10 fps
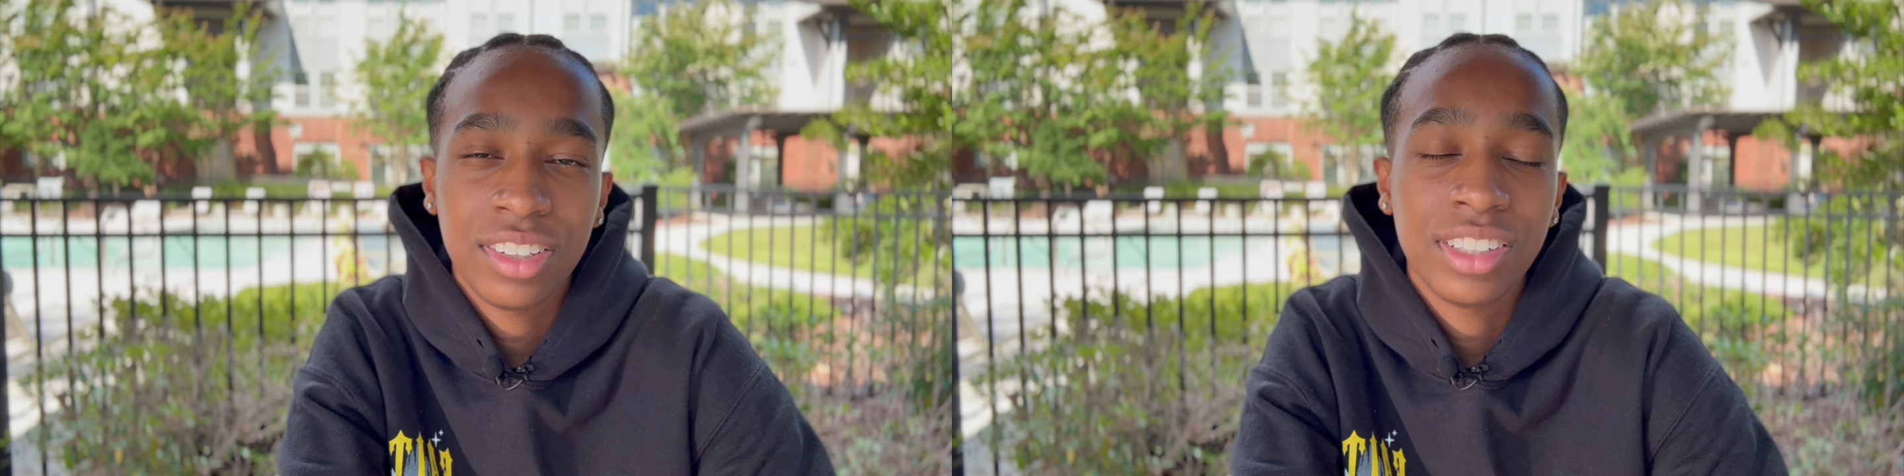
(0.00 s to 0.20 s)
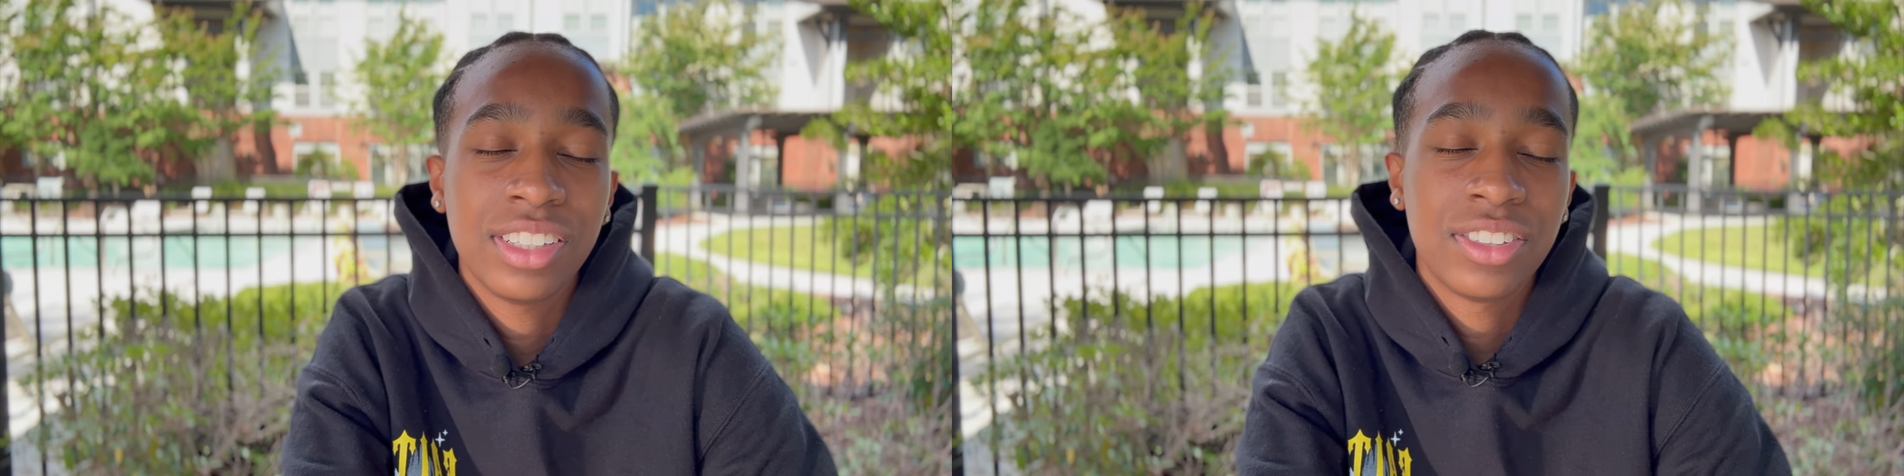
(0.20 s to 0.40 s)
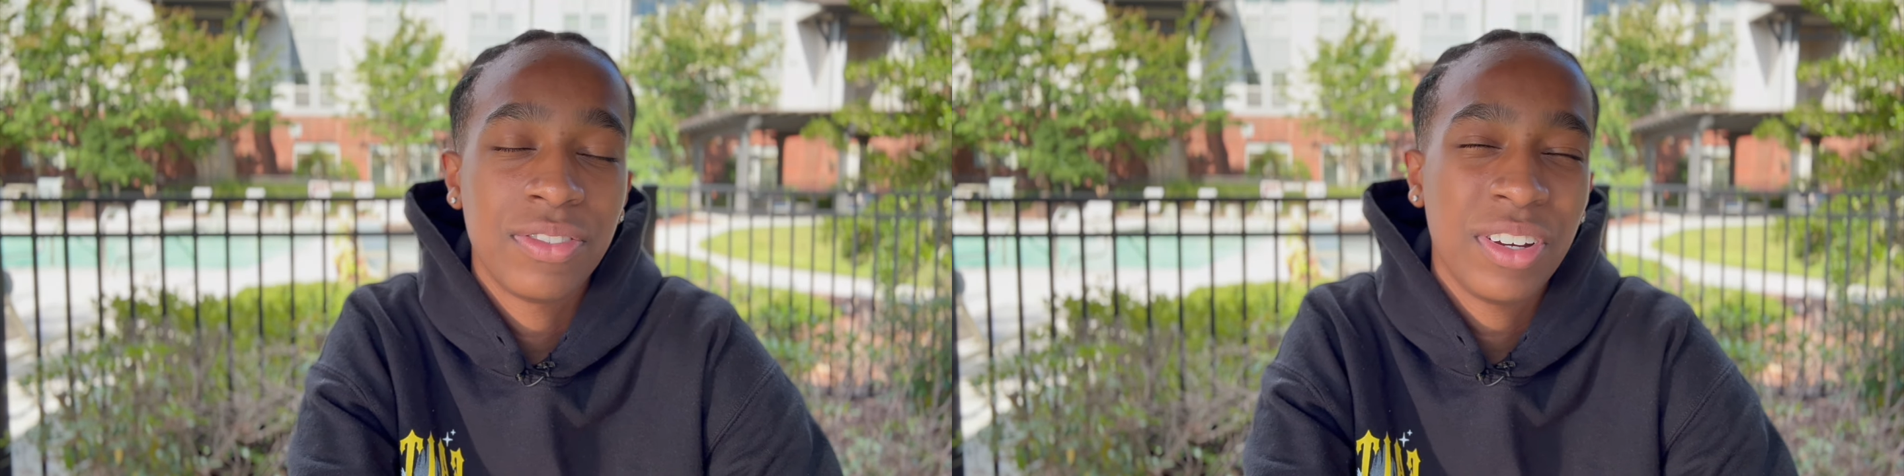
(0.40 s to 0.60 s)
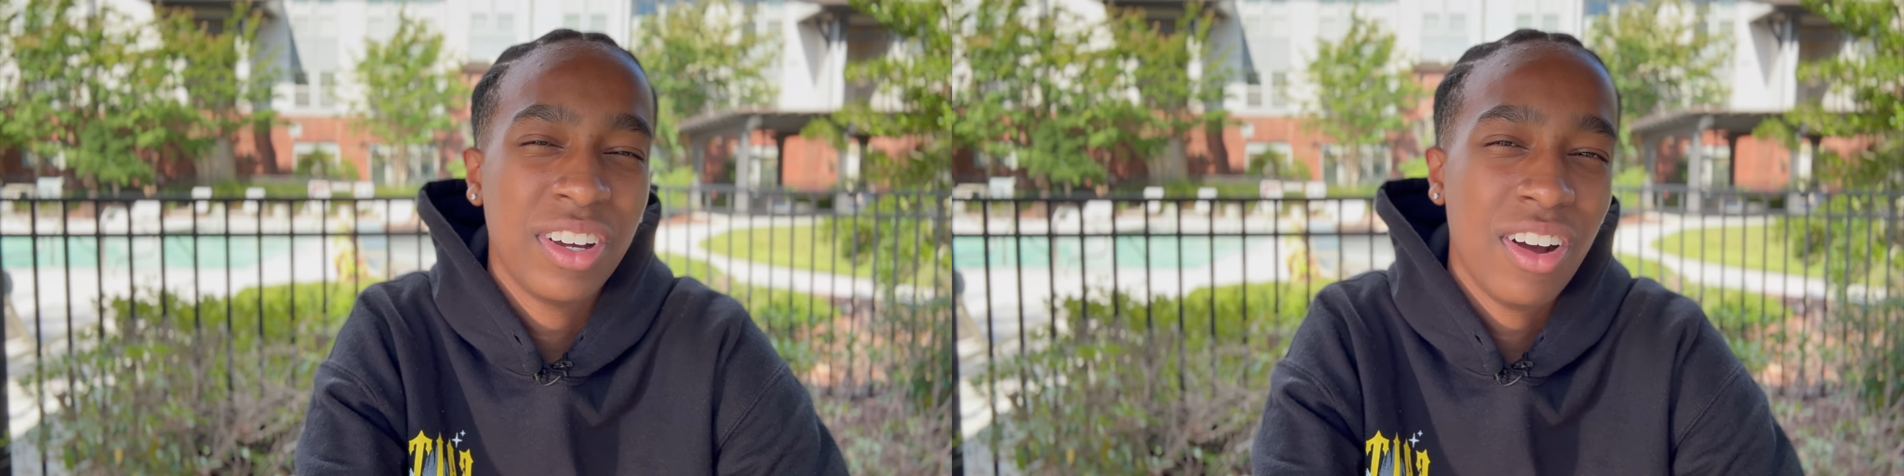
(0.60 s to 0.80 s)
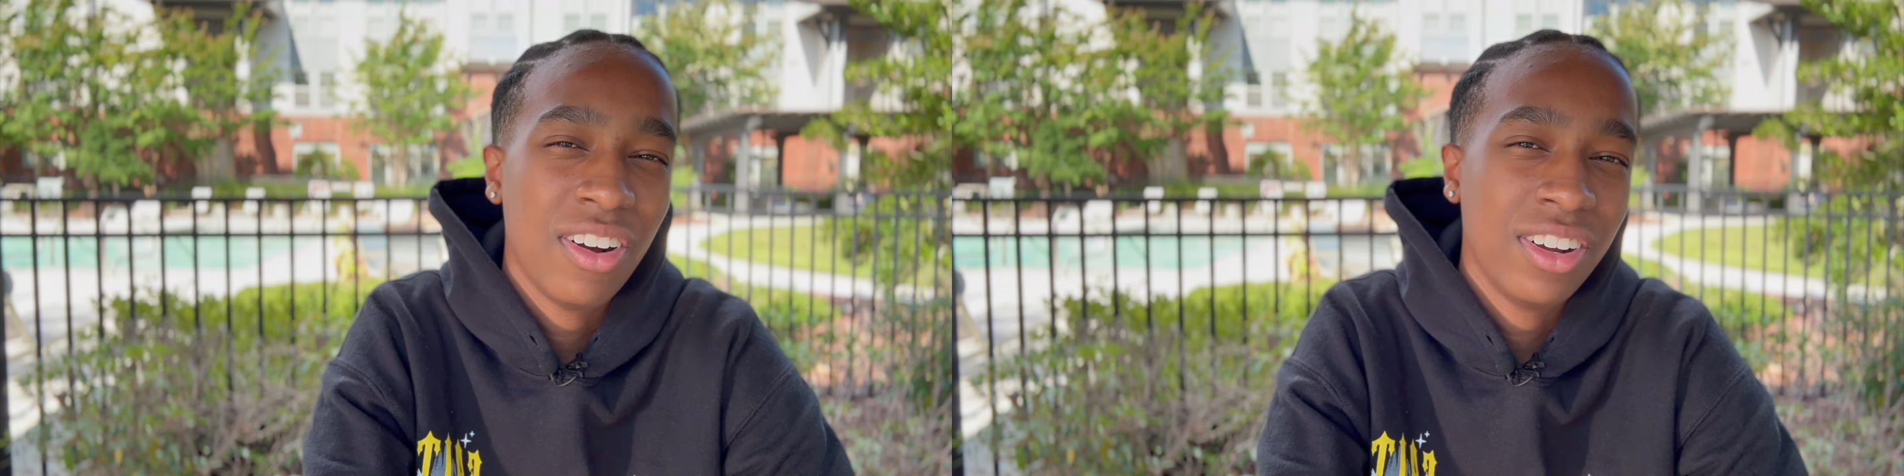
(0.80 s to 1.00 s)
It's very
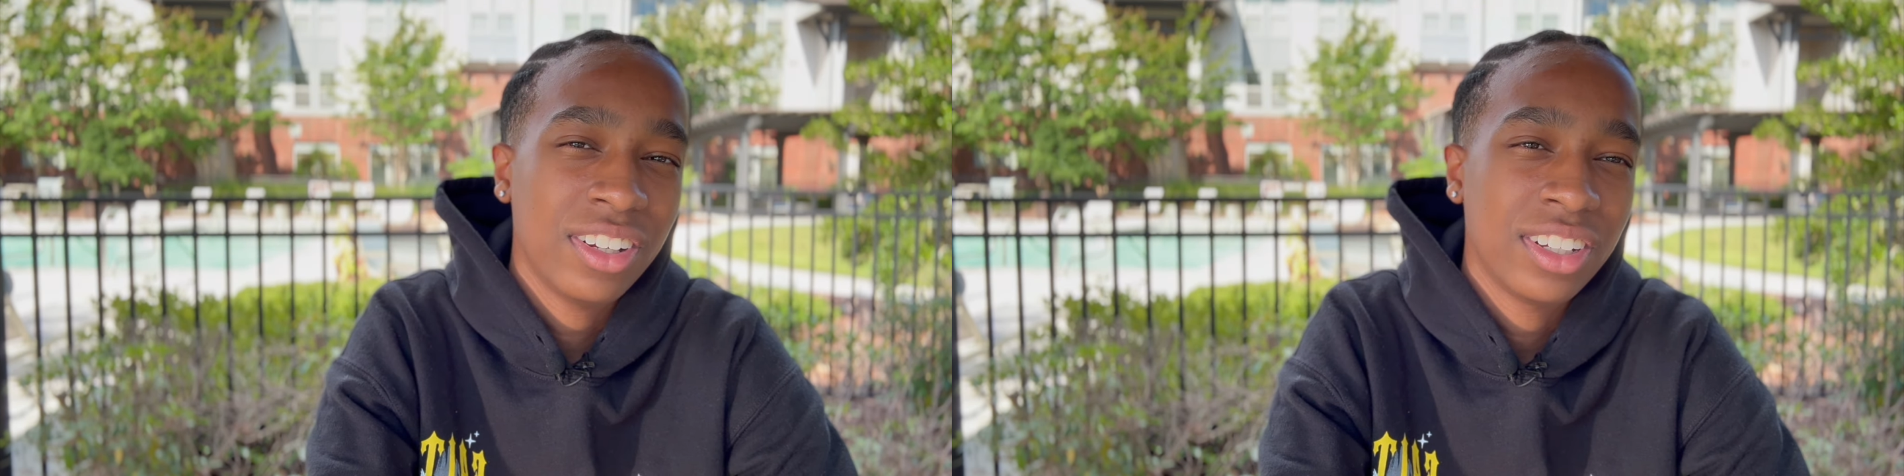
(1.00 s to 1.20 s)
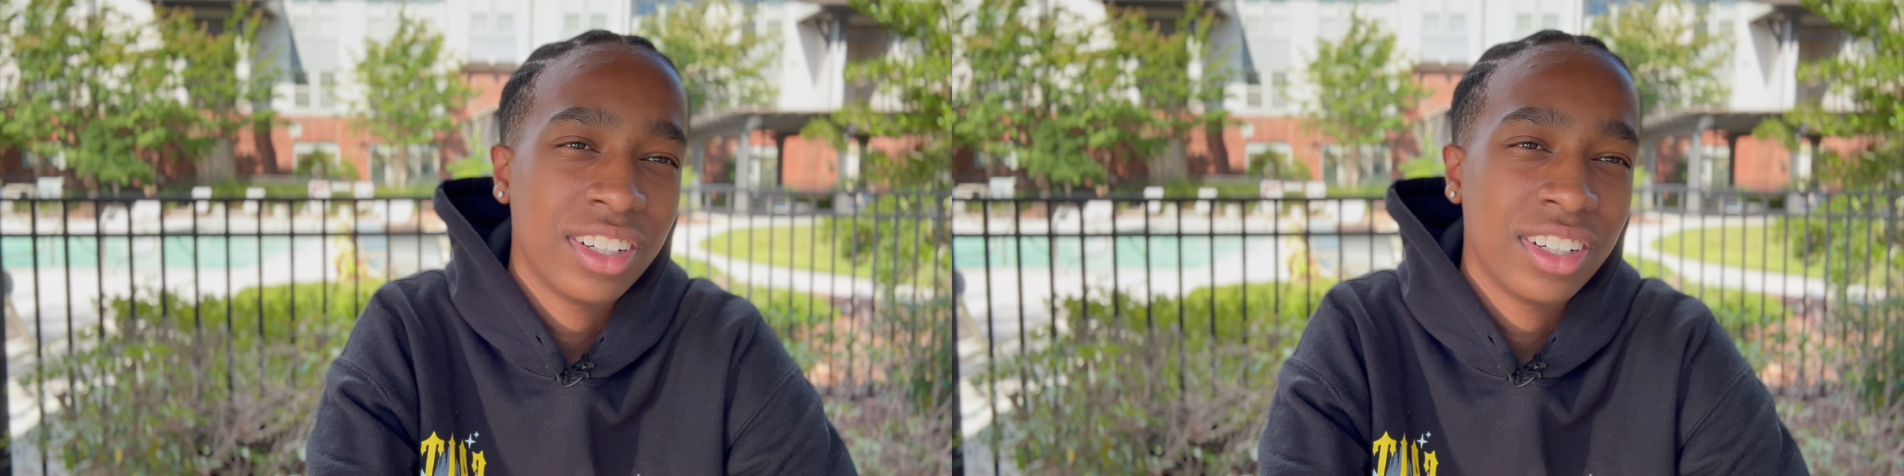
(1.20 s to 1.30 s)
hard,